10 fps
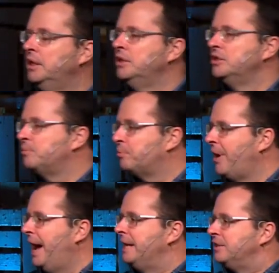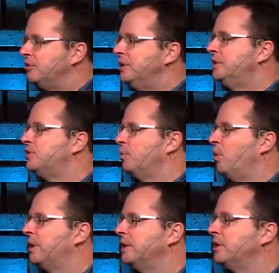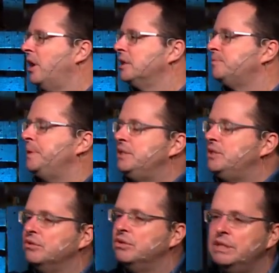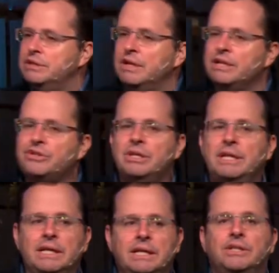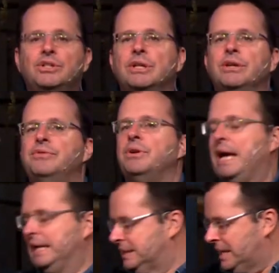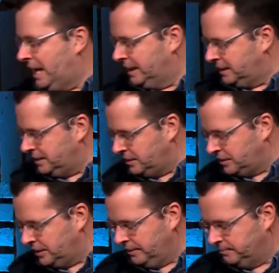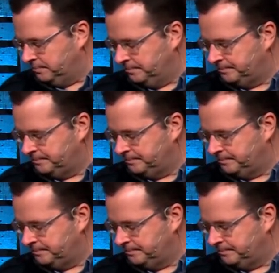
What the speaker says: So pray, and you need to walk in God's peace. You literally need to give your anxieties to him.